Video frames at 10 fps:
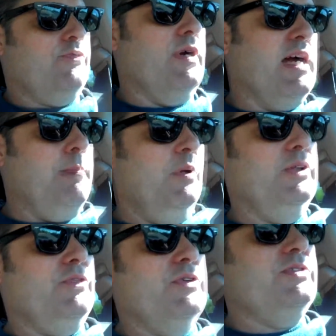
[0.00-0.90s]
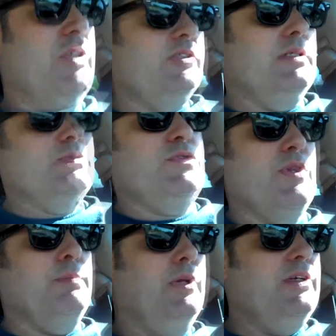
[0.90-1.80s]
for a couple different systems for
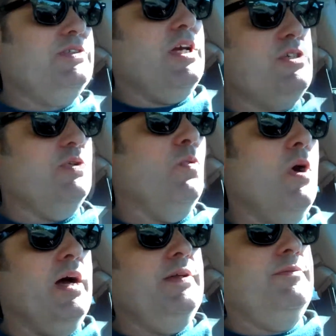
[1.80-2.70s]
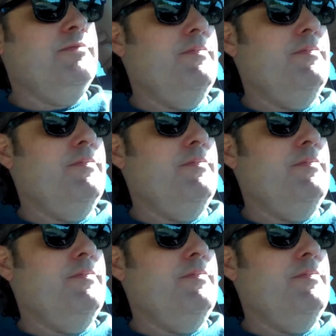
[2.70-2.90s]
the PlayStation one.